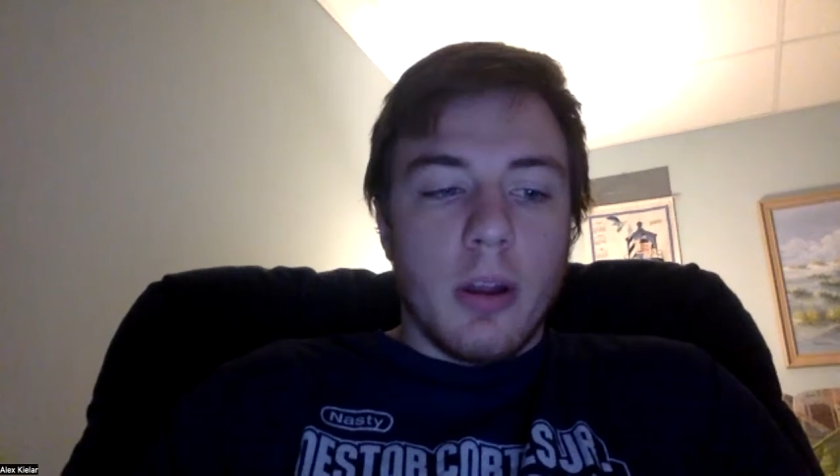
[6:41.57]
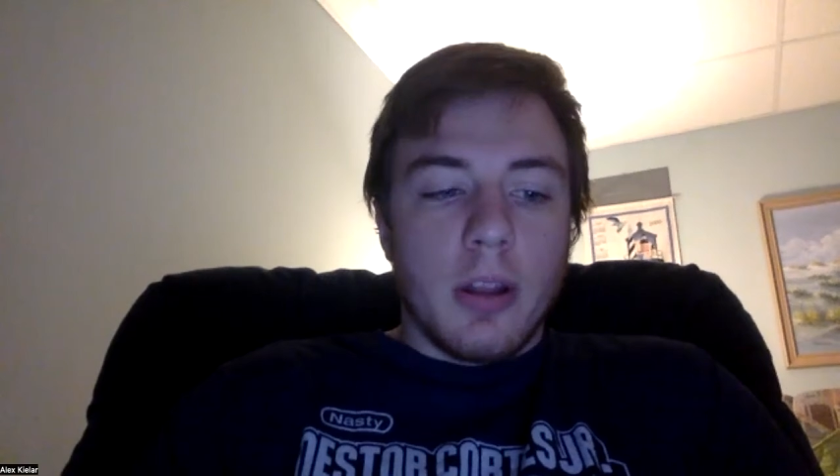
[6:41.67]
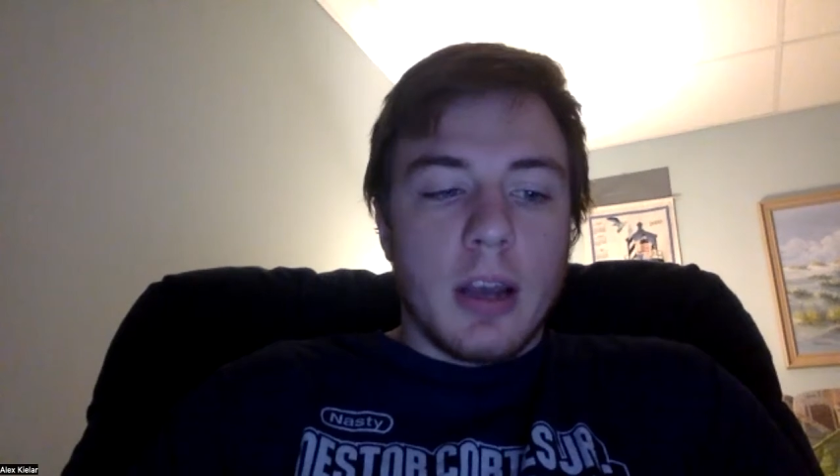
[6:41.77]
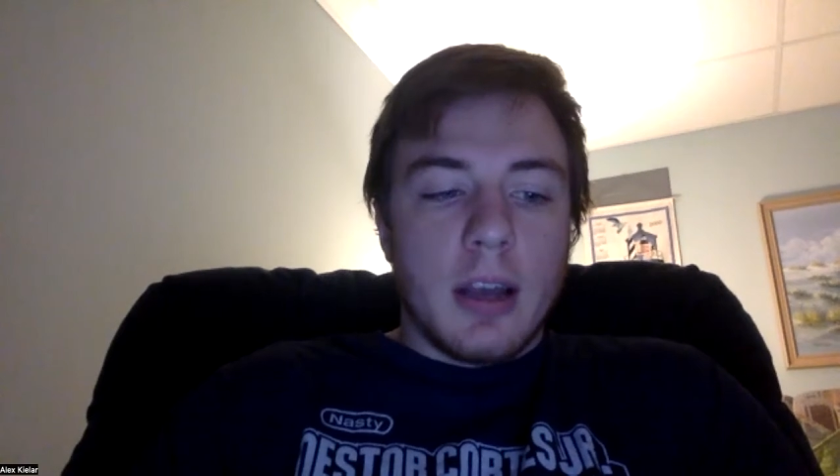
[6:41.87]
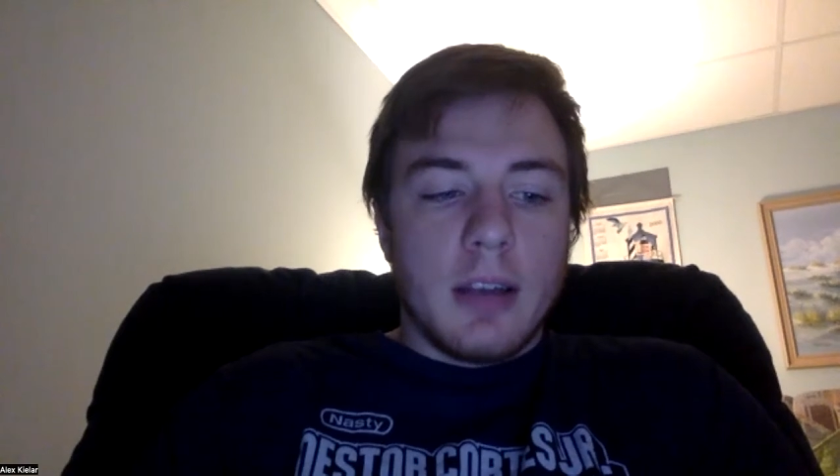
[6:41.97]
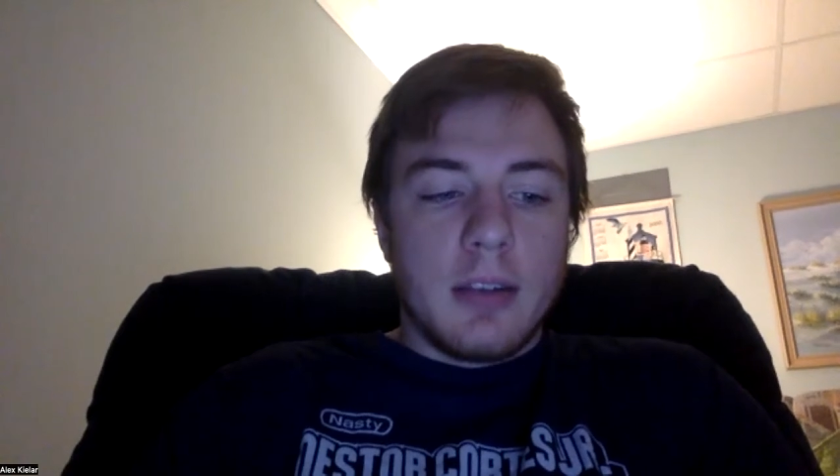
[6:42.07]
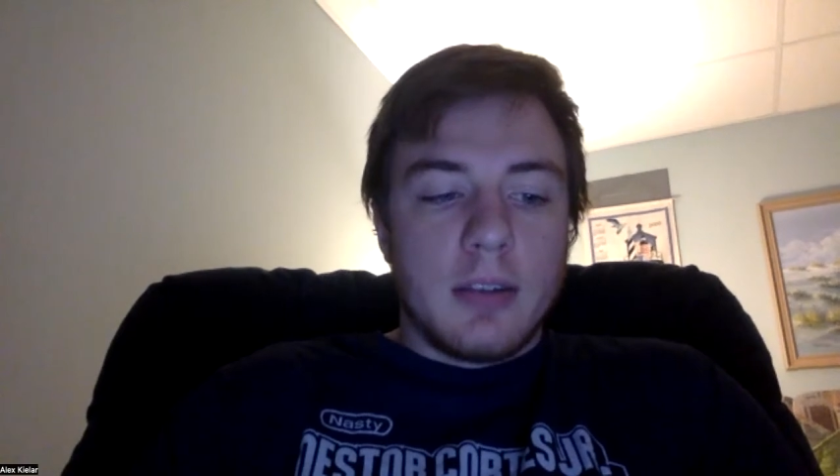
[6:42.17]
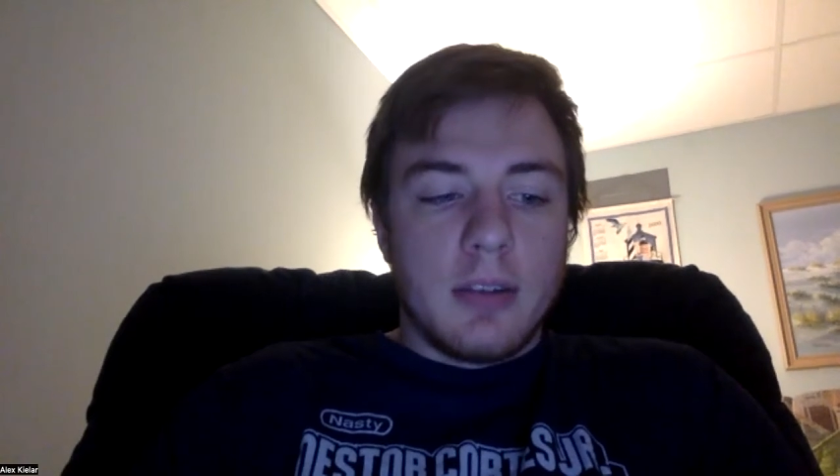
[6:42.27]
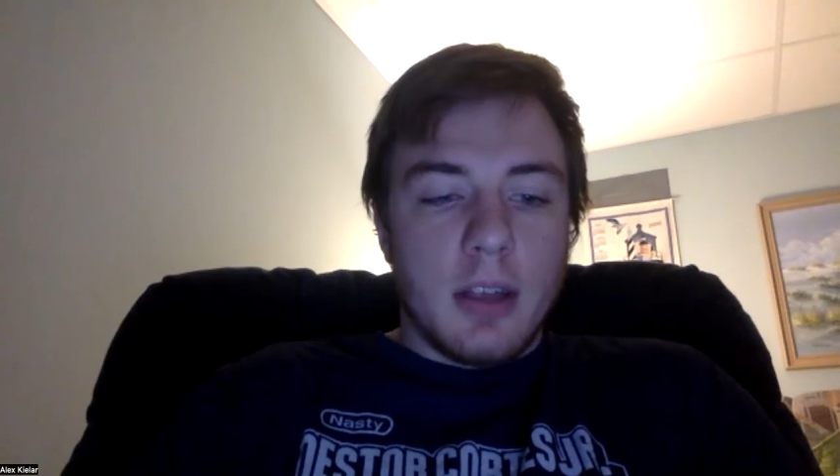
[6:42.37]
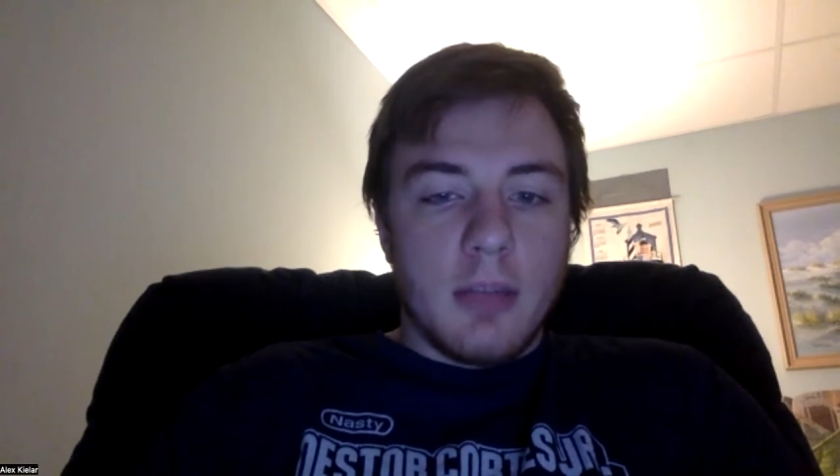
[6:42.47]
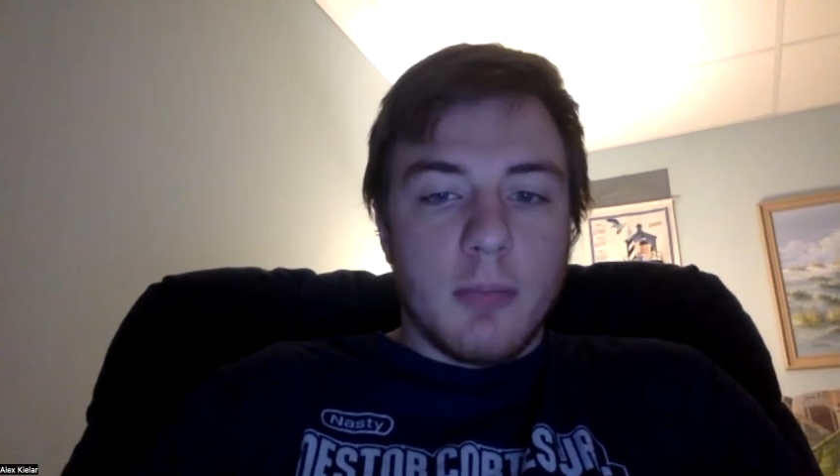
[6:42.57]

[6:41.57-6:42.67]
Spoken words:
of the guys that